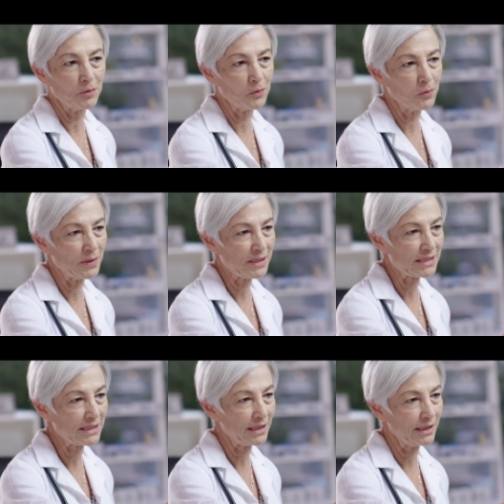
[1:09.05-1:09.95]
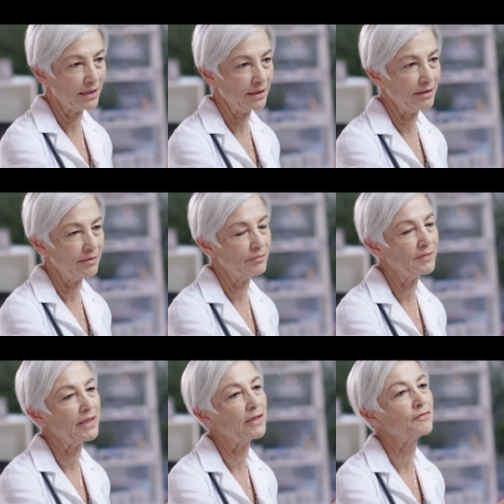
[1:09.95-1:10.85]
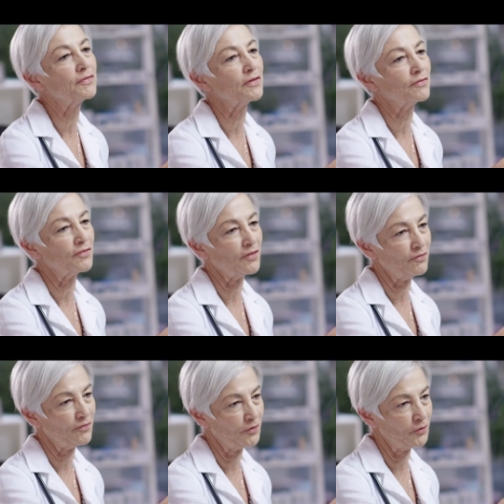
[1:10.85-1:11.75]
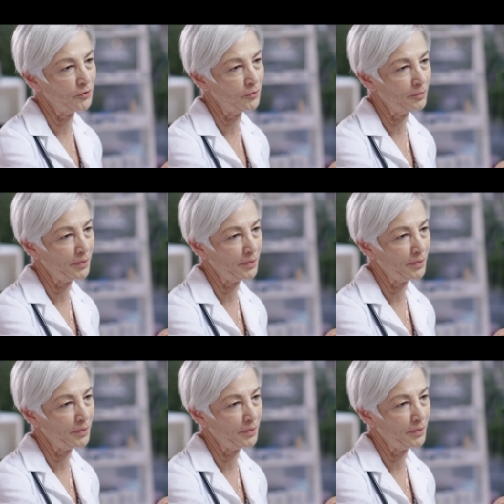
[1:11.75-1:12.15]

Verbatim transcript: we will normally do a mammogram as well.